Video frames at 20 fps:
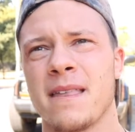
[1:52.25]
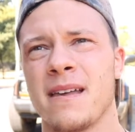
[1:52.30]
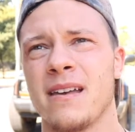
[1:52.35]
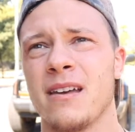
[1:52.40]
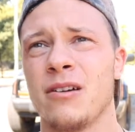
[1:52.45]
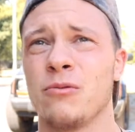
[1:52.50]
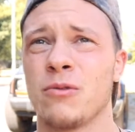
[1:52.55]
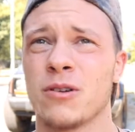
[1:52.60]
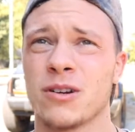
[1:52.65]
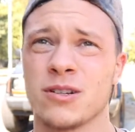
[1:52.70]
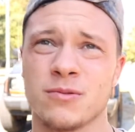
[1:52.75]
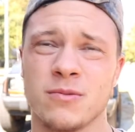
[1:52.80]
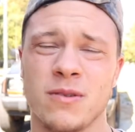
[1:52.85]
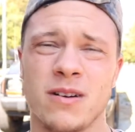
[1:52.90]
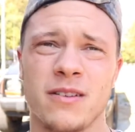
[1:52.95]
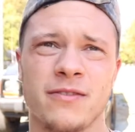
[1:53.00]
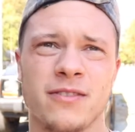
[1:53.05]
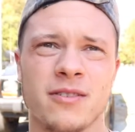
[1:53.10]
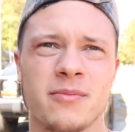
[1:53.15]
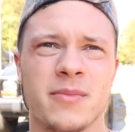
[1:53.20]
it works
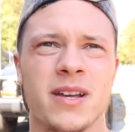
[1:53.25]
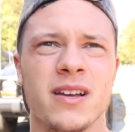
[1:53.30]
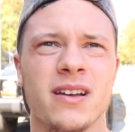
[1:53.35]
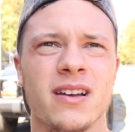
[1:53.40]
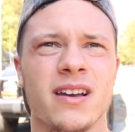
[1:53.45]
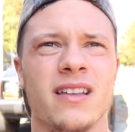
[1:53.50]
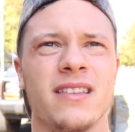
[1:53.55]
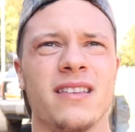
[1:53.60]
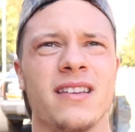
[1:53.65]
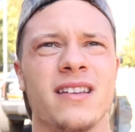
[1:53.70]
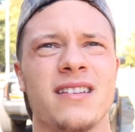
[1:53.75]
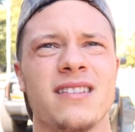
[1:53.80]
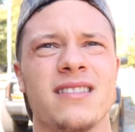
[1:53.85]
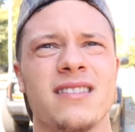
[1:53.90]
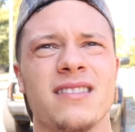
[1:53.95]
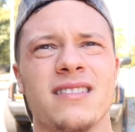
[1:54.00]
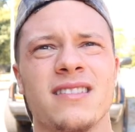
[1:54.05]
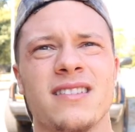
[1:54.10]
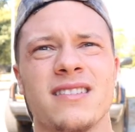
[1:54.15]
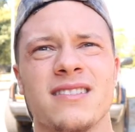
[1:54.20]
well for me, and
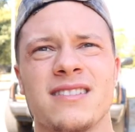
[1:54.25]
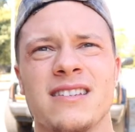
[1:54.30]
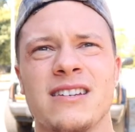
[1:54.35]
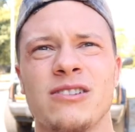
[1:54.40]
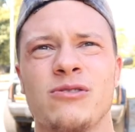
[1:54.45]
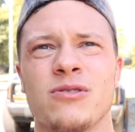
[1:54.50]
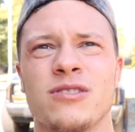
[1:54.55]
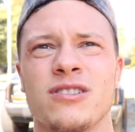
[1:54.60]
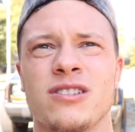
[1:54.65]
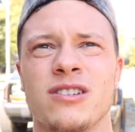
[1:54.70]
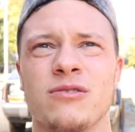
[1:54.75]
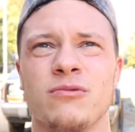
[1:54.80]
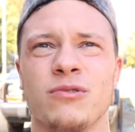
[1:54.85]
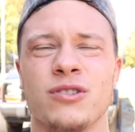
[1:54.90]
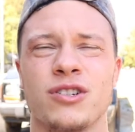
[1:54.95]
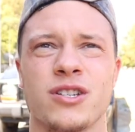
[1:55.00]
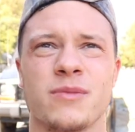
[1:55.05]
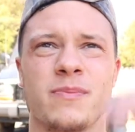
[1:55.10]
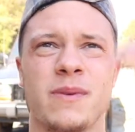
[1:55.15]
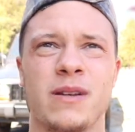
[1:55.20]
then the sequencing
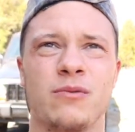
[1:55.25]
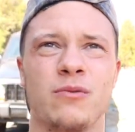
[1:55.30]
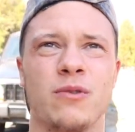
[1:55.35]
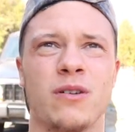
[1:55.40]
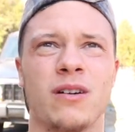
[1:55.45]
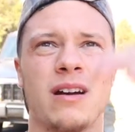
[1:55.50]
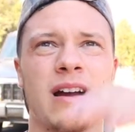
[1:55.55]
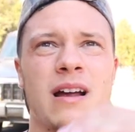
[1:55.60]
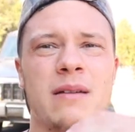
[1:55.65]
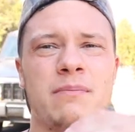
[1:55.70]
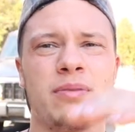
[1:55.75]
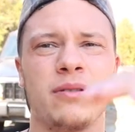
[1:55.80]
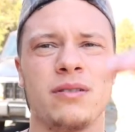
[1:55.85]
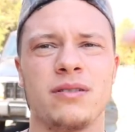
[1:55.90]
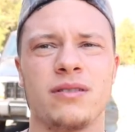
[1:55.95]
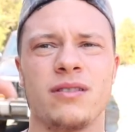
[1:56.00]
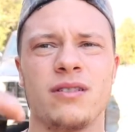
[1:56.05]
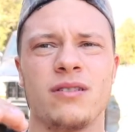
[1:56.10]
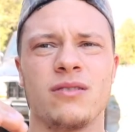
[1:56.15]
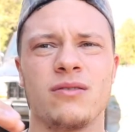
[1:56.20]
would just be where I put
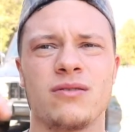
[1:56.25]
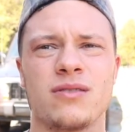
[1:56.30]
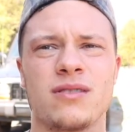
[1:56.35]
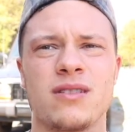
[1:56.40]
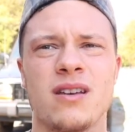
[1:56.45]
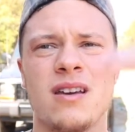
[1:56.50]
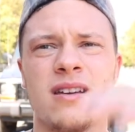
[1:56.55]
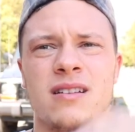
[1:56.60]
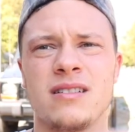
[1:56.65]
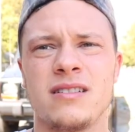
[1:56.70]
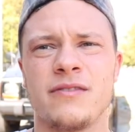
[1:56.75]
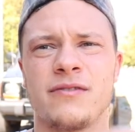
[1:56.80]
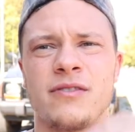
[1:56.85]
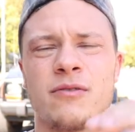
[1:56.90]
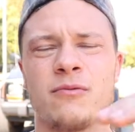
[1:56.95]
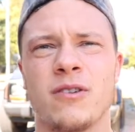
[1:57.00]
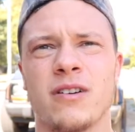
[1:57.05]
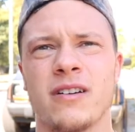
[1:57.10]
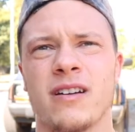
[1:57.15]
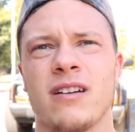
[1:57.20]
those
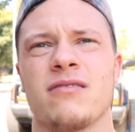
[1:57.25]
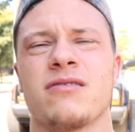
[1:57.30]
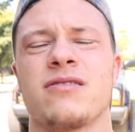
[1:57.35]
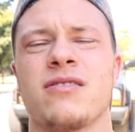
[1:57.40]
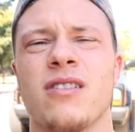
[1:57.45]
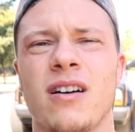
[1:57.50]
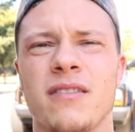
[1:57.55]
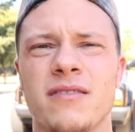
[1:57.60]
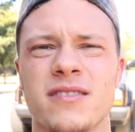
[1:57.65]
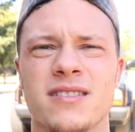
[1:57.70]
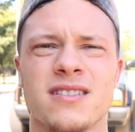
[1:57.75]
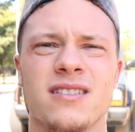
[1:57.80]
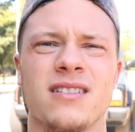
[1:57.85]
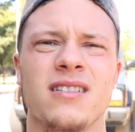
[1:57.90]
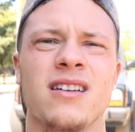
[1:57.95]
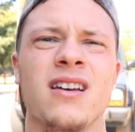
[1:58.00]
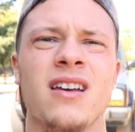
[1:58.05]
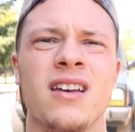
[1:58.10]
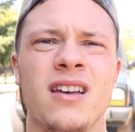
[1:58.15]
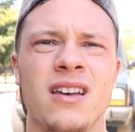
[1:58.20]
different workouts. So
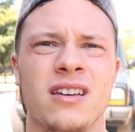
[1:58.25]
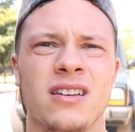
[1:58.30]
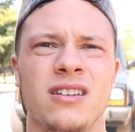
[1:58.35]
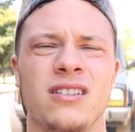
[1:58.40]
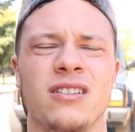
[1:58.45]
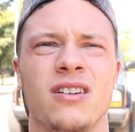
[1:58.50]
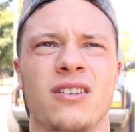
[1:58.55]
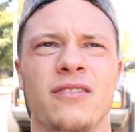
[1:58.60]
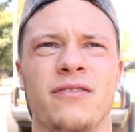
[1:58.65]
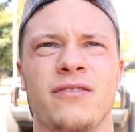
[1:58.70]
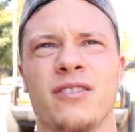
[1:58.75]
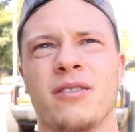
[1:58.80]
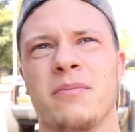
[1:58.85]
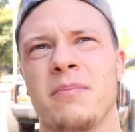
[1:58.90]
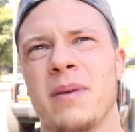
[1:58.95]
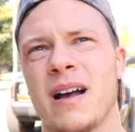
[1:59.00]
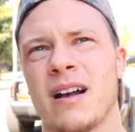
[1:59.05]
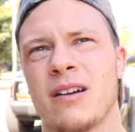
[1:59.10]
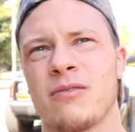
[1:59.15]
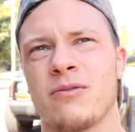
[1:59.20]
obviously, for a
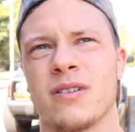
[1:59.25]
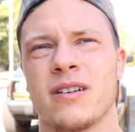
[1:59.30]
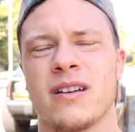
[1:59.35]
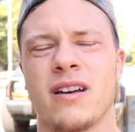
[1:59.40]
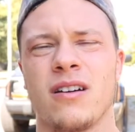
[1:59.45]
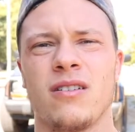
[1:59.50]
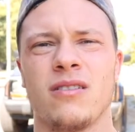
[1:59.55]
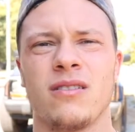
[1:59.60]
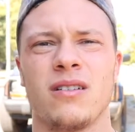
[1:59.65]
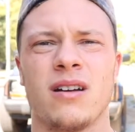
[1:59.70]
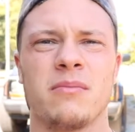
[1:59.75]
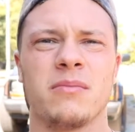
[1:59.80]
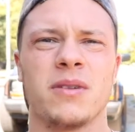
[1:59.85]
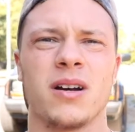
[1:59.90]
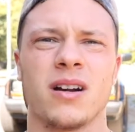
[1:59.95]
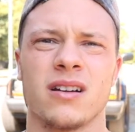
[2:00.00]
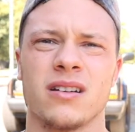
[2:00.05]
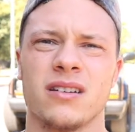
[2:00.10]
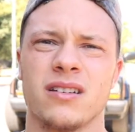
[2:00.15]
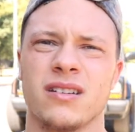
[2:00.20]
back workout, I'm
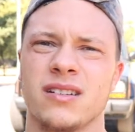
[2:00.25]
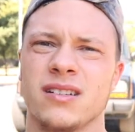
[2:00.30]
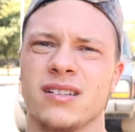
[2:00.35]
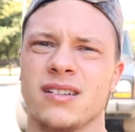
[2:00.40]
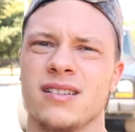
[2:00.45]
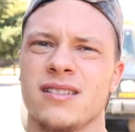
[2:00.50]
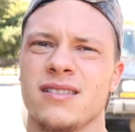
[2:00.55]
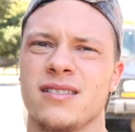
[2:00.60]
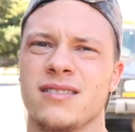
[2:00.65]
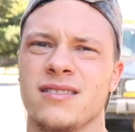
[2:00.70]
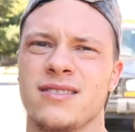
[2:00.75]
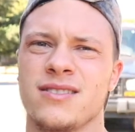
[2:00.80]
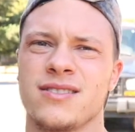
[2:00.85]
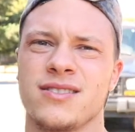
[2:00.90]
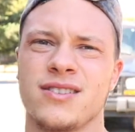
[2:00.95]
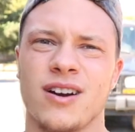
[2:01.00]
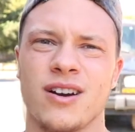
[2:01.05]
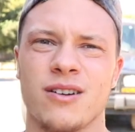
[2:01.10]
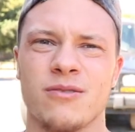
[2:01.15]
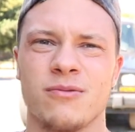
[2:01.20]
not gonna
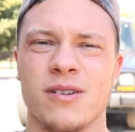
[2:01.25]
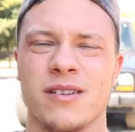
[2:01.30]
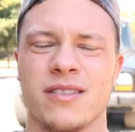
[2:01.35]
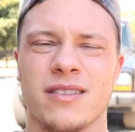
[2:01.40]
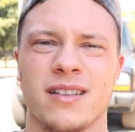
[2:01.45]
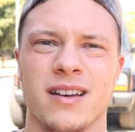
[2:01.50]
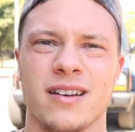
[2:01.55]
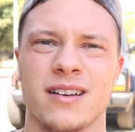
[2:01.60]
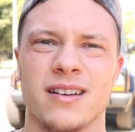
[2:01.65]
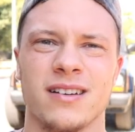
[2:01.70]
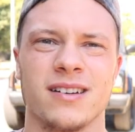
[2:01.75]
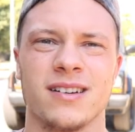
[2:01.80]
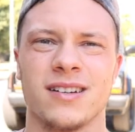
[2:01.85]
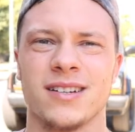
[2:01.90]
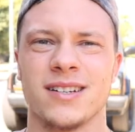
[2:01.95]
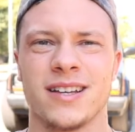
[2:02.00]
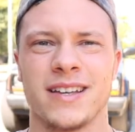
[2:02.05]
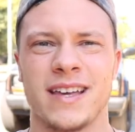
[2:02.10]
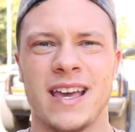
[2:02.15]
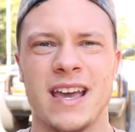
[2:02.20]
start with like
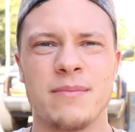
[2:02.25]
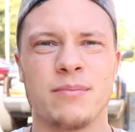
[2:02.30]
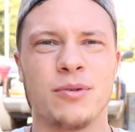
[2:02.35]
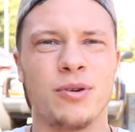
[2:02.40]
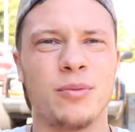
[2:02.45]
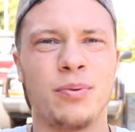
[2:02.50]
a cable